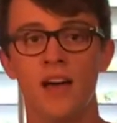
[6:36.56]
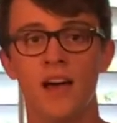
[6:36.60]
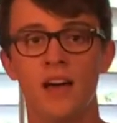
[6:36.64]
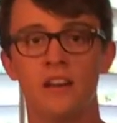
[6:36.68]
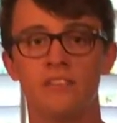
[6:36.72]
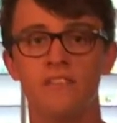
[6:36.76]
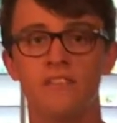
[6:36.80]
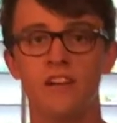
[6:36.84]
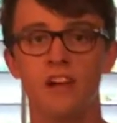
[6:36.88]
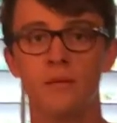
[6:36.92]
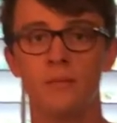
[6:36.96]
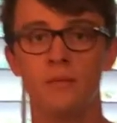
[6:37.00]
had
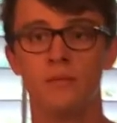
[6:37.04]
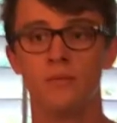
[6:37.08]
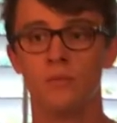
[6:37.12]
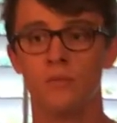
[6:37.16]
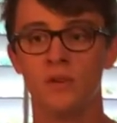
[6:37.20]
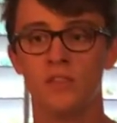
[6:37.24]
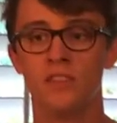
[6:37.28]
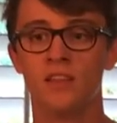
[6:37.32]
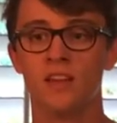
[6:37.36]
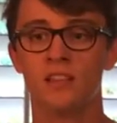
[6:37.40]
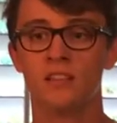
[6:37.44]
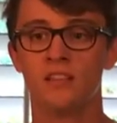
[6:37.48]
a family
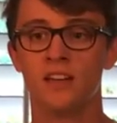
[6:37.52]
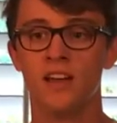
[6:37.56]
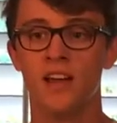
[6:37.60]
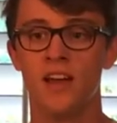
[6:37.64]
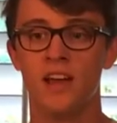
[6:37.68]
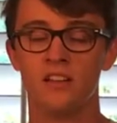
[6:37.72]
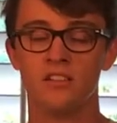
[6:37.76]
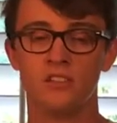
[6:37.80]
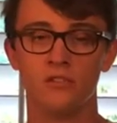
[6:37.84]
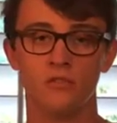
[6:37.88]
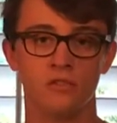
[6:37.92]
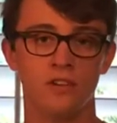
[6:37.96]
with other
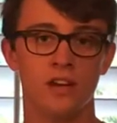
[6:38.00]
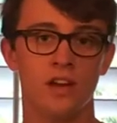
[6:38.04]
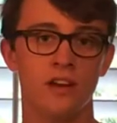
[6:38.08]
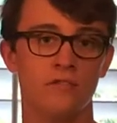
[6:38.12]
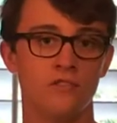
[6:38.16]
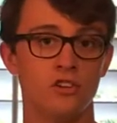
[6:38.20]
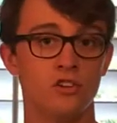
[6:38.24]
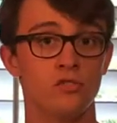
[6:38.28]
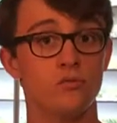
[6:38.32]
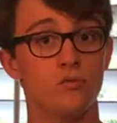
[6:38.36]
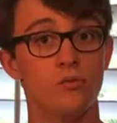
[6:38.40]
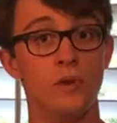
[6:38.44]
cats, she was kind
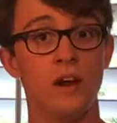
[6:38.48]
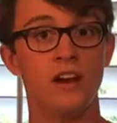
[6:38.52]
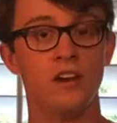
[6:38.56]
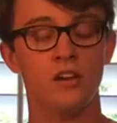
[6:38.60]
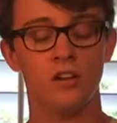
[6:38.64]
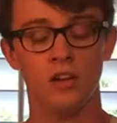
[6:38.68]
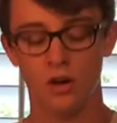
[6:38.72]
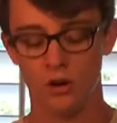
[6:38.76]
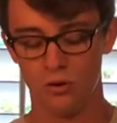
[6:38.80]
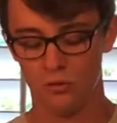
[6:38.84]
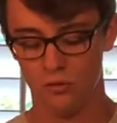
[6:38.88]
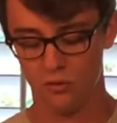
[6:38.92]
of just ready to
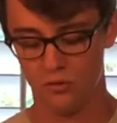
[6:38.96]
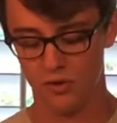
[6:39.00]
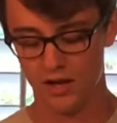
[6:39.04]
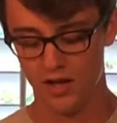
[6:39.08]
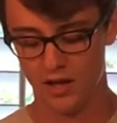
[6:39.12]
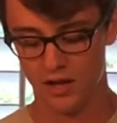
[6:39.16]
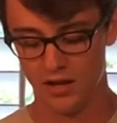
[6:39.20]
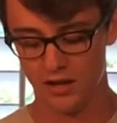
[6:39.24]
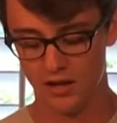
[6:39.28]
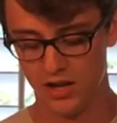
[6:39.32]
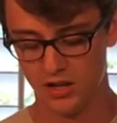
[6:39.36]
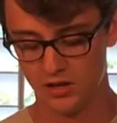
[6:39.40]
go
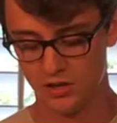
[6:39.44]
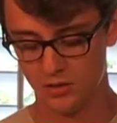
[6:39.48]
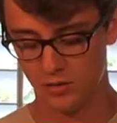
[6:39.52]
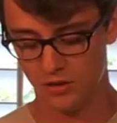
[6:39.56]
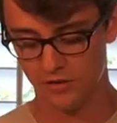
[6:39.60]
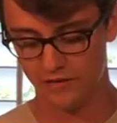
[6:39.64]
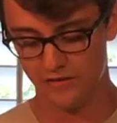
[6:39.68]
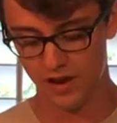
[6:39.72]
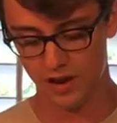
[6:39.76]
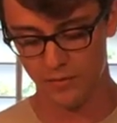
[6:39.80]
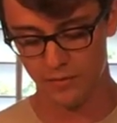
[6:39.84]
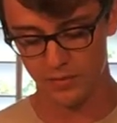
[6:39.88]
uh, into
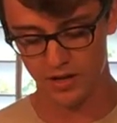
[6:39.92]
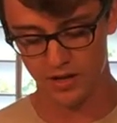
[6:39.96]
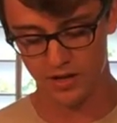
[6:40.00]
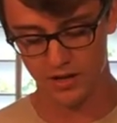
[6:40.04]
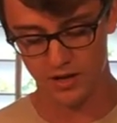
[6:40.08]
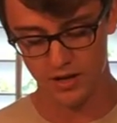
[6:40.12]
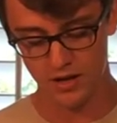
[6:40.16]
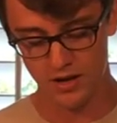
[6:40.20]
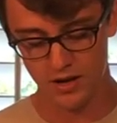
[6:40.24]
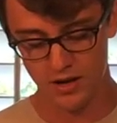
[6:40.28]
our family.